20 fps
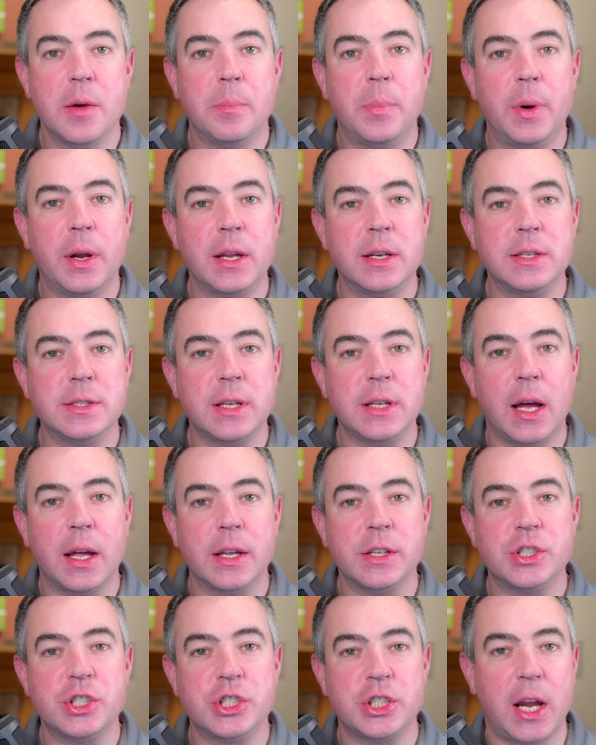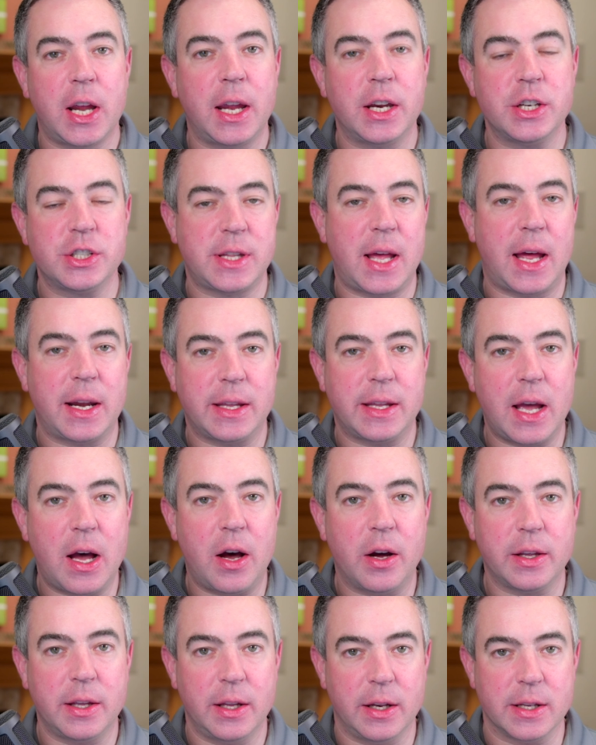but it does change that
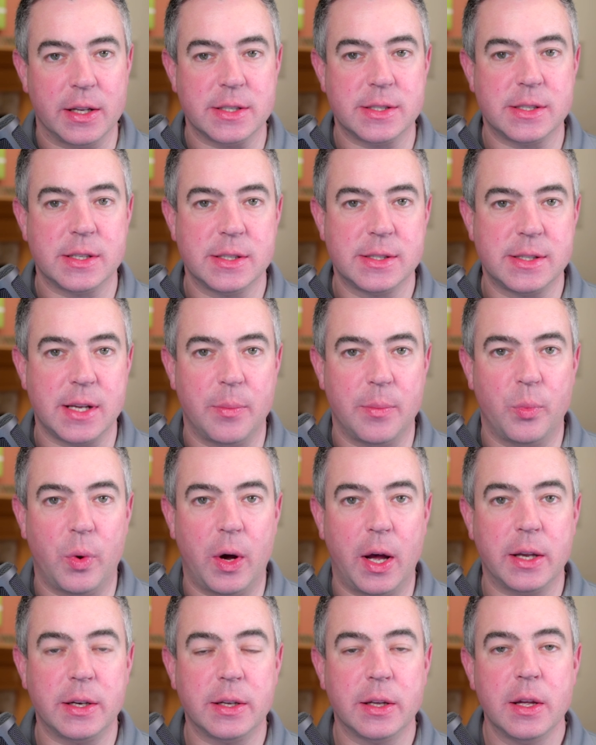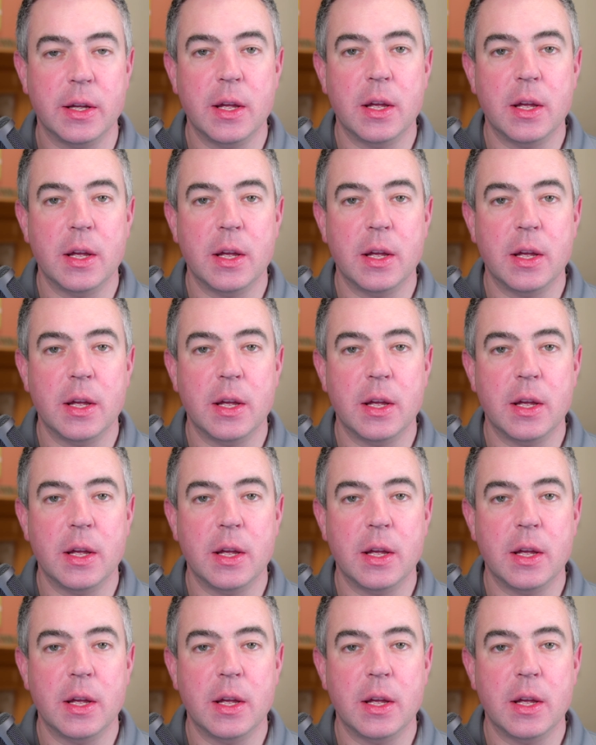calculus somewhat.